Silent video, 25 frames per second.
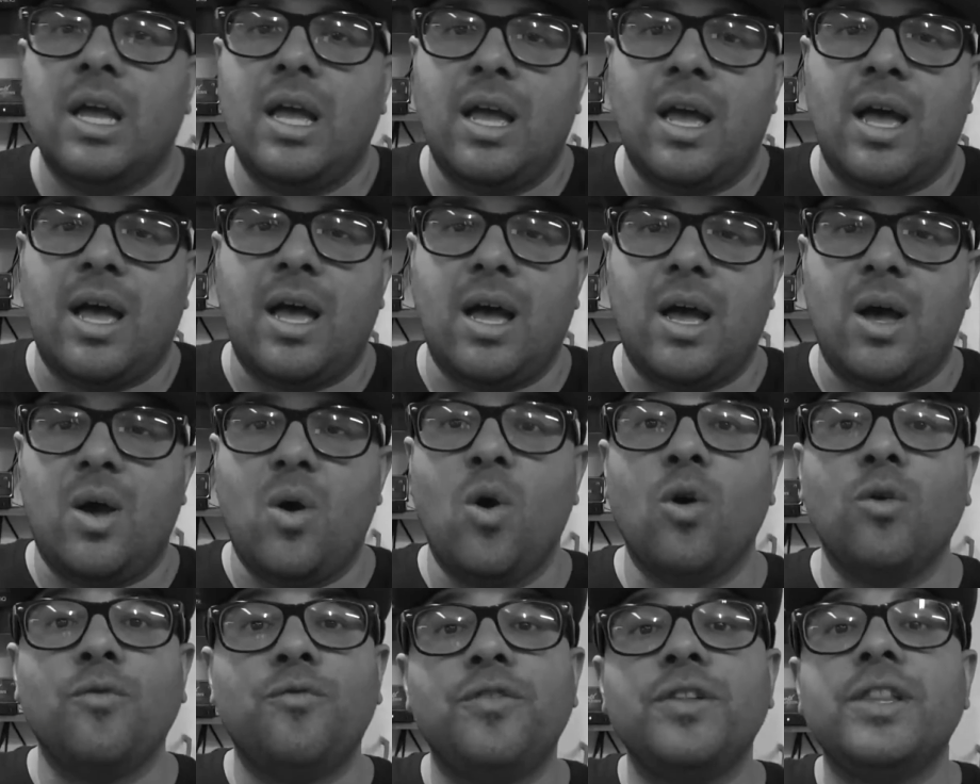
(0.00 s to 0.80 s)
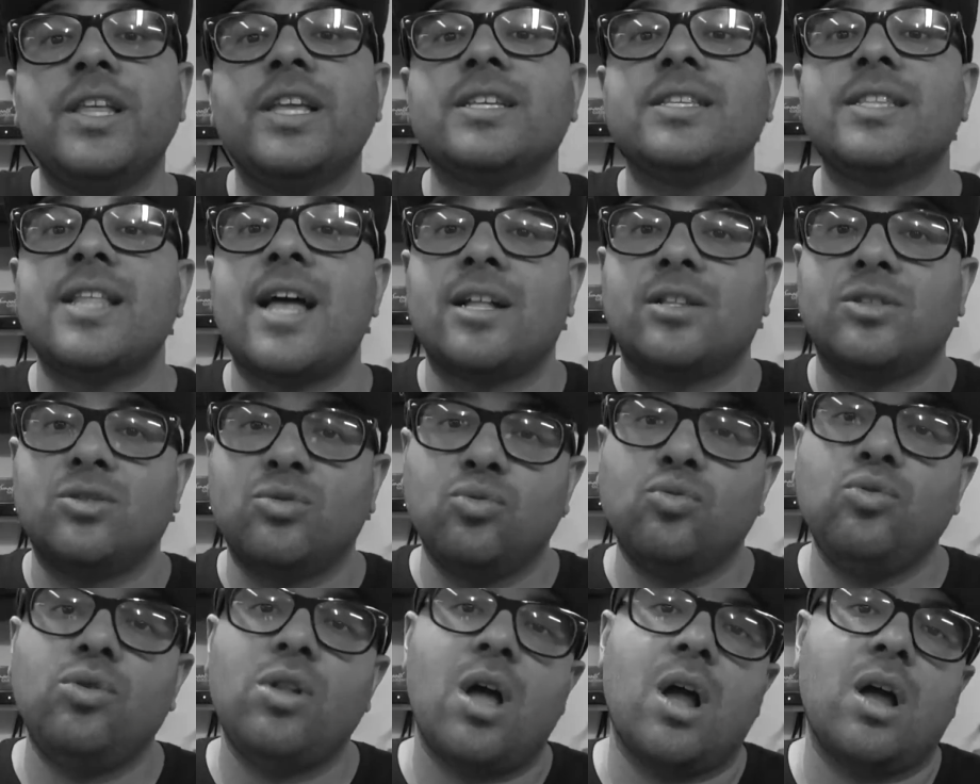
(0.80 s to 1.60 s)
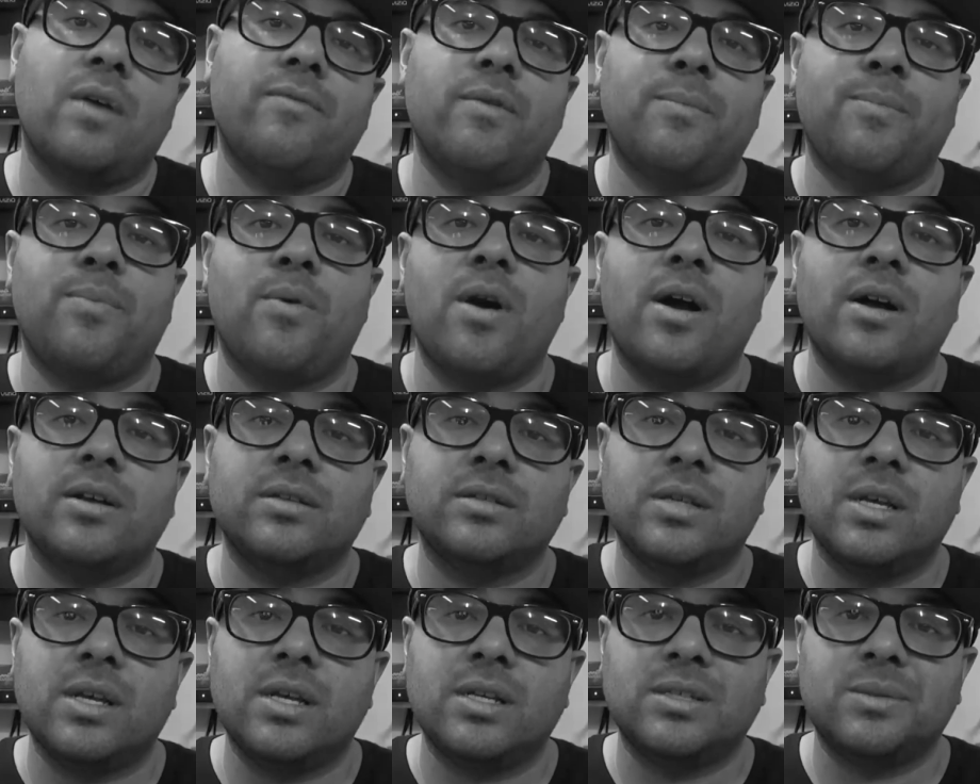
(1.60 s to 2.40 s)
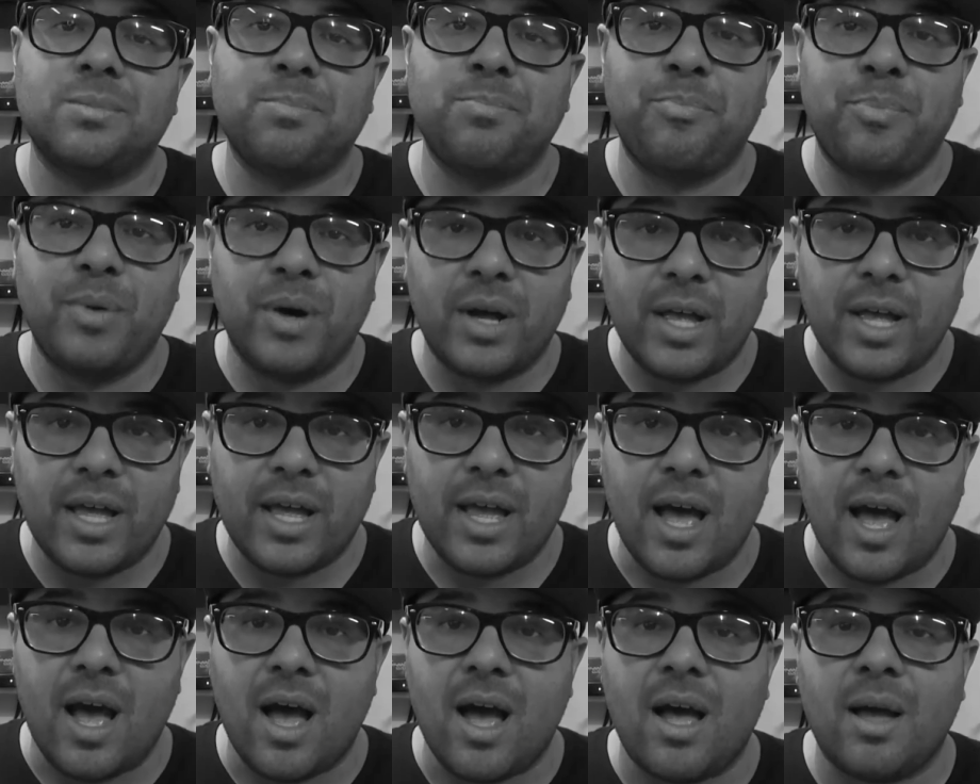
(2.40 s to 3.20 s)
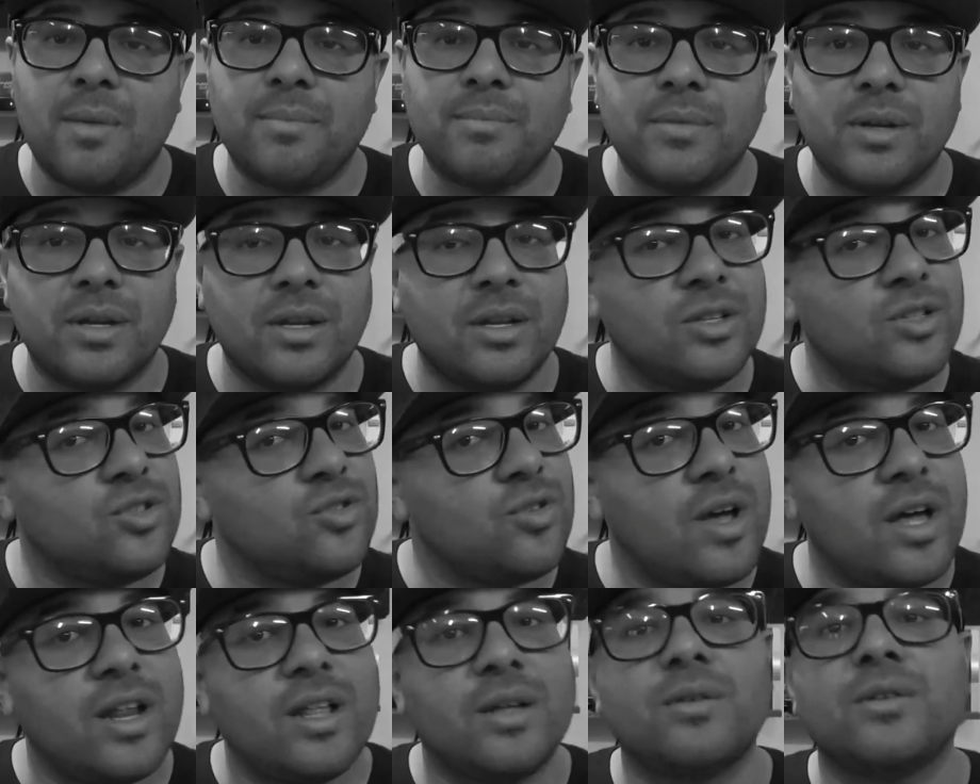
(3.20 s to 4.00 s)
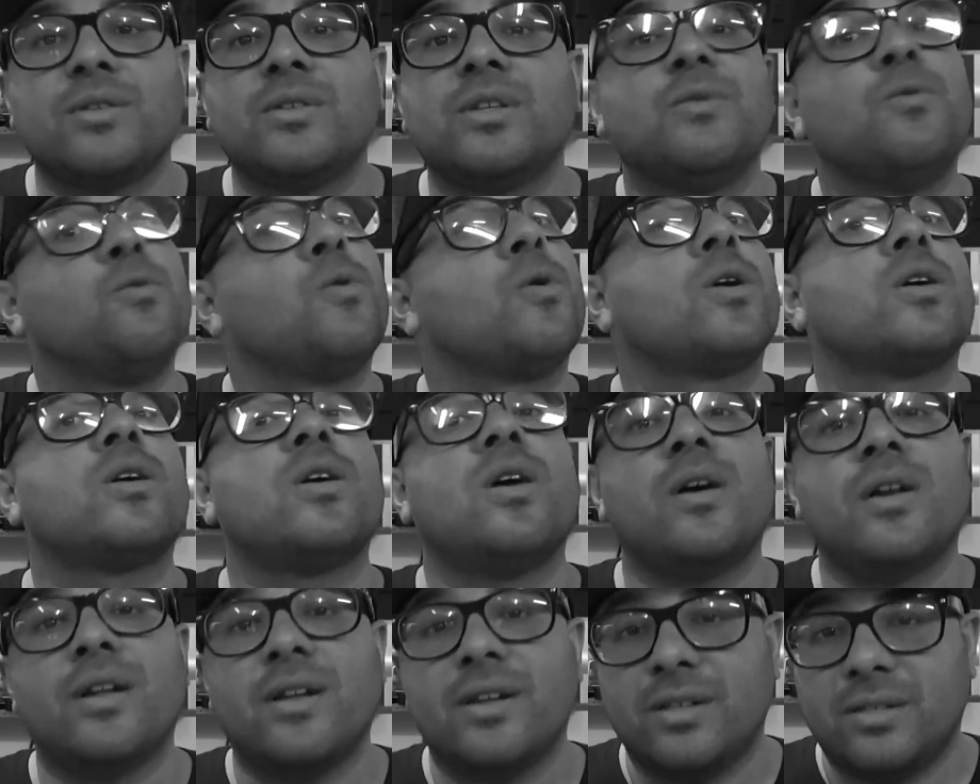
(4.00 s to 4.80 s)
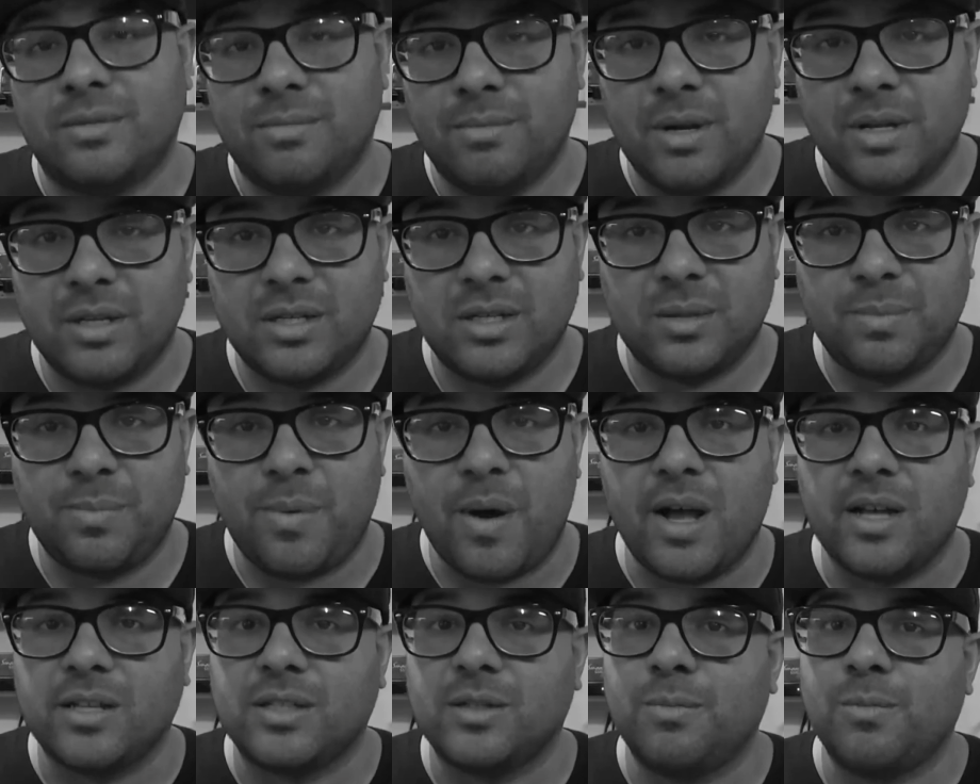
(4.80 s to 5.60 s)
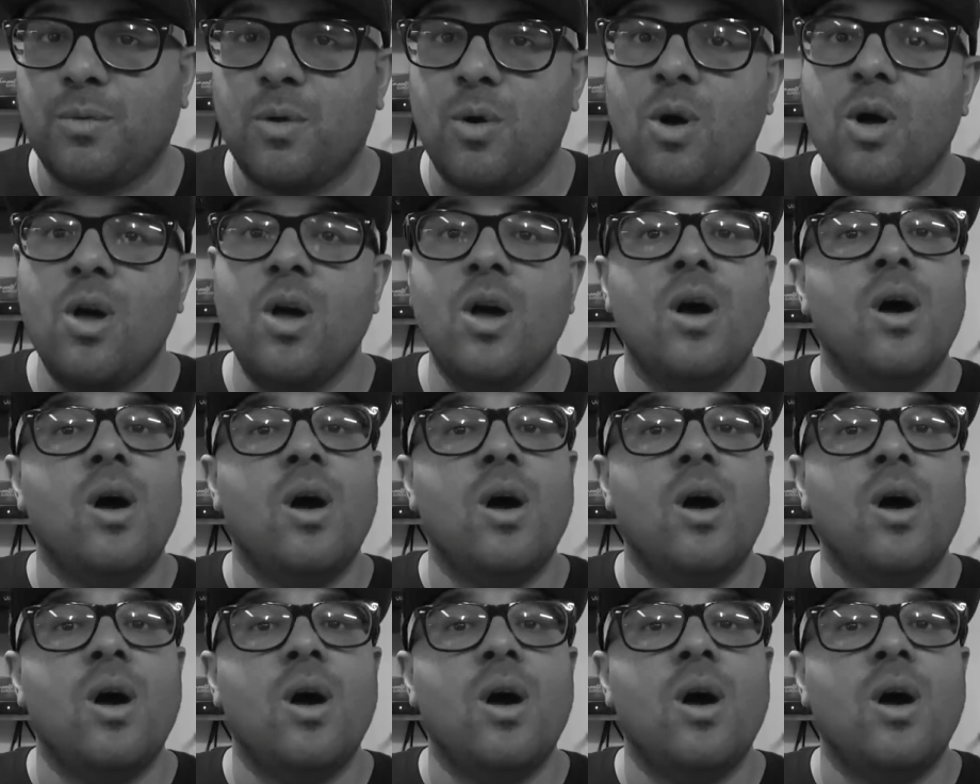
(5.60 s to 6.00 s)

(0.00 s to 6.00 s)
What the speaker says: Hopefully it's not too long of a process, but I'm going to try to work on it as much as possible.